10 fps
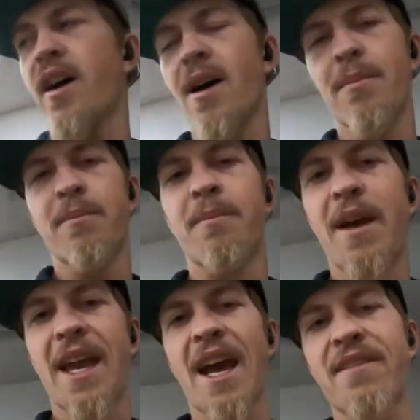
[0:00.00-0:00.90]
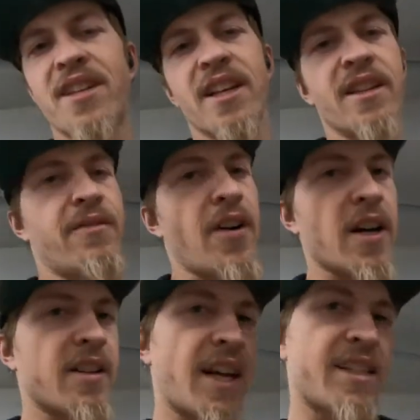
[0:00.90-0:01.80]
I may have to take the
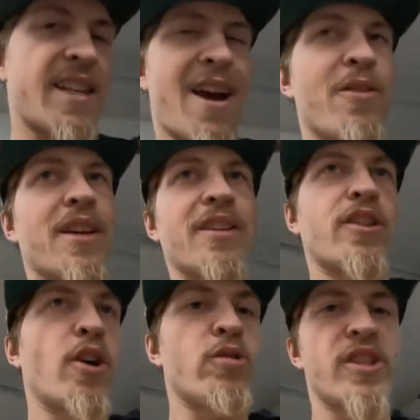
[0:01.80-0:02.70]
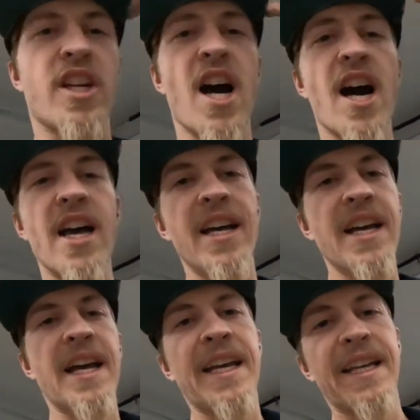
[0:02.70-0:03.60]
fog lights out, get those cut,
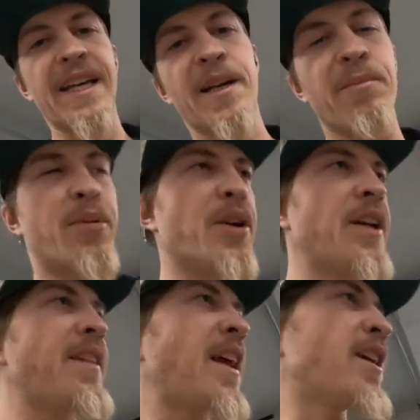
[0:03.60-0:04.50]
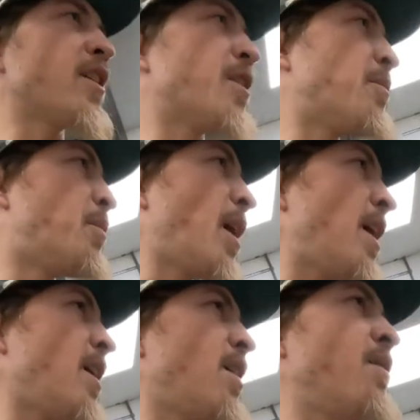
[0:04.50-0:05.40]
get them put in there,
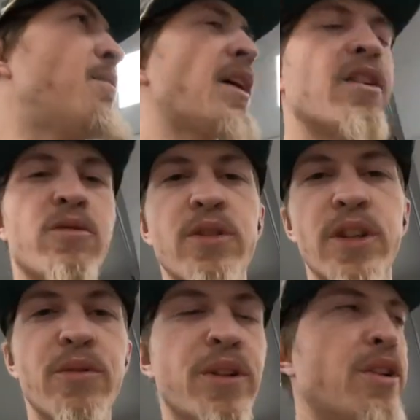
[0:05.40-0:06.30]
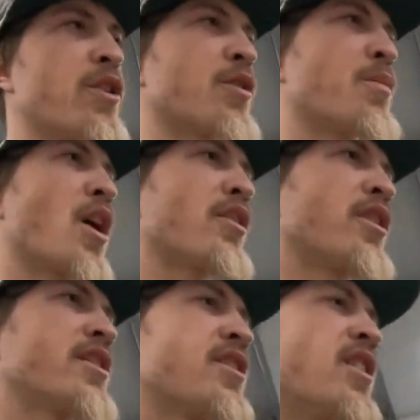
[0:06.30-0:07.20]
but making really, really good progress